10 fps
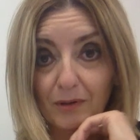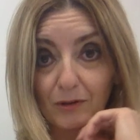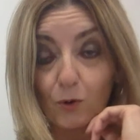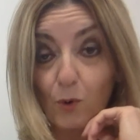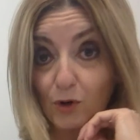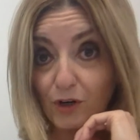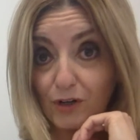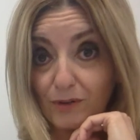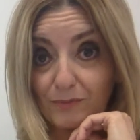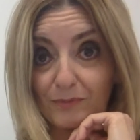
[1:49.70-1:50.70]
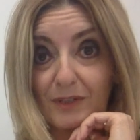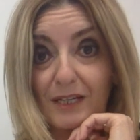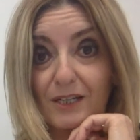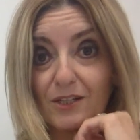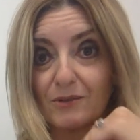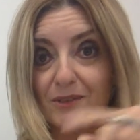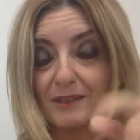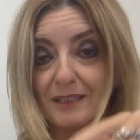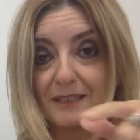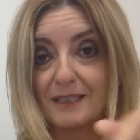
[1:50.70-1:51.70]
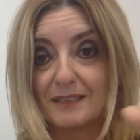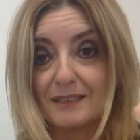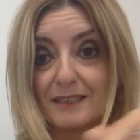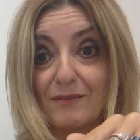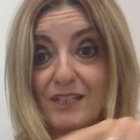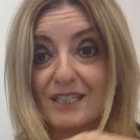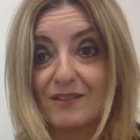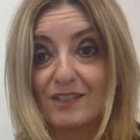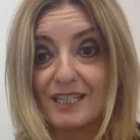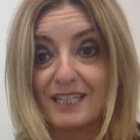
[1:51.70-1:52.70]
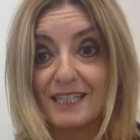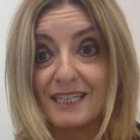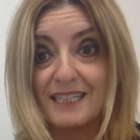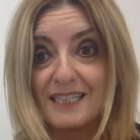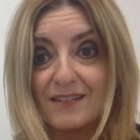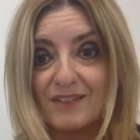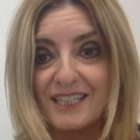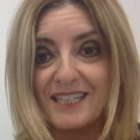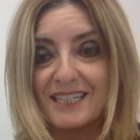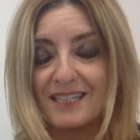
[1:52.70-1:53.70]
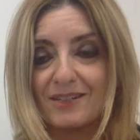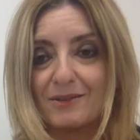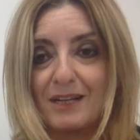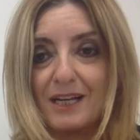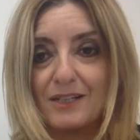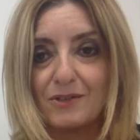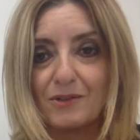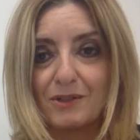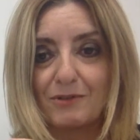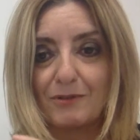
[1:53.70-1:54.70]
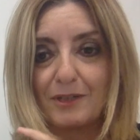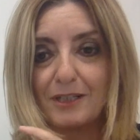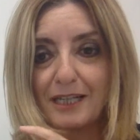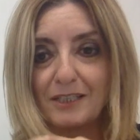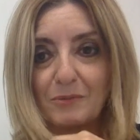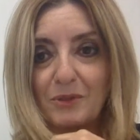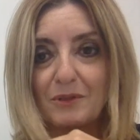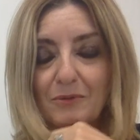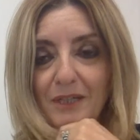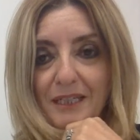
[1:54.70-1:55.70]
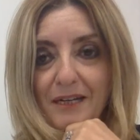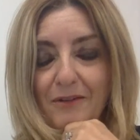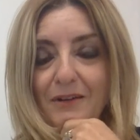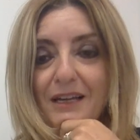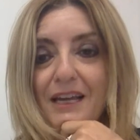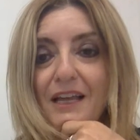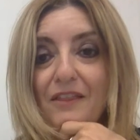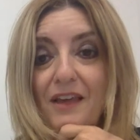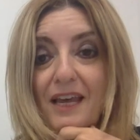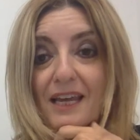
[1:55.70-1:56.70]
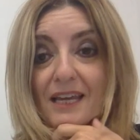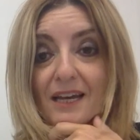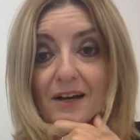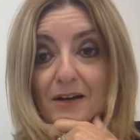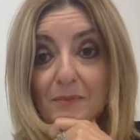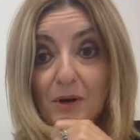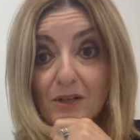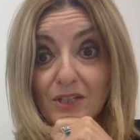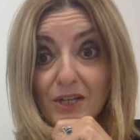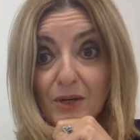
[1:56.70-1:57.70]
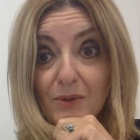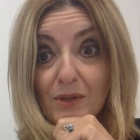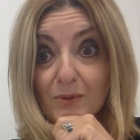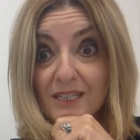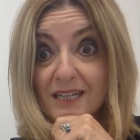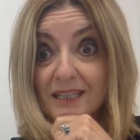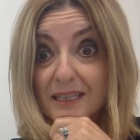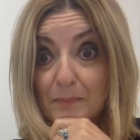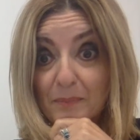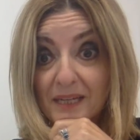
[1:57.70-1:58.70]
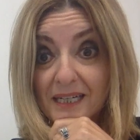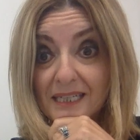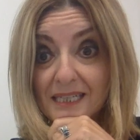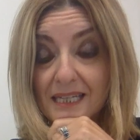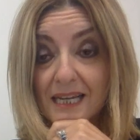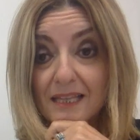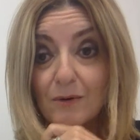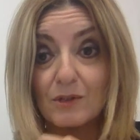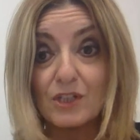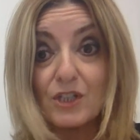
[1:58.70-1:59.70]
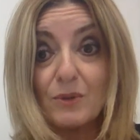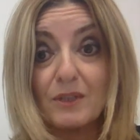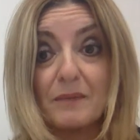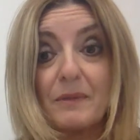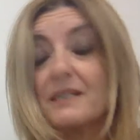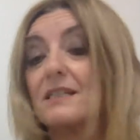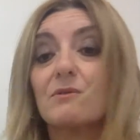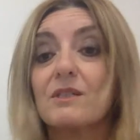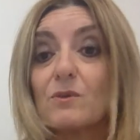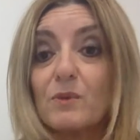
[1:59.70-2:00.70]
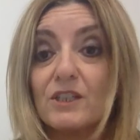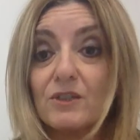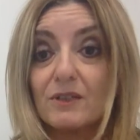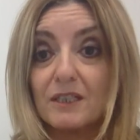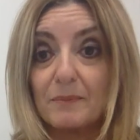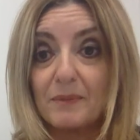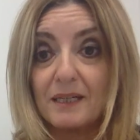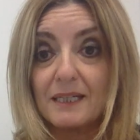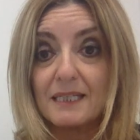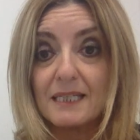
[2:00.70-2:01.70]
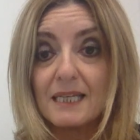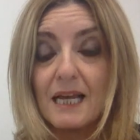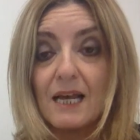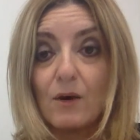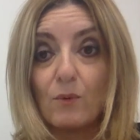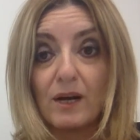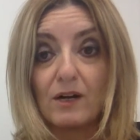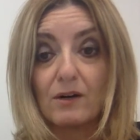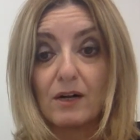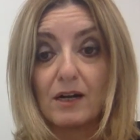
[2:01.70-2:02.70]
quarter. So it's like 1776, 1976. So those are collectible right now. They there was Olympics, and there was two Olympics. There was the Winter Olympics, where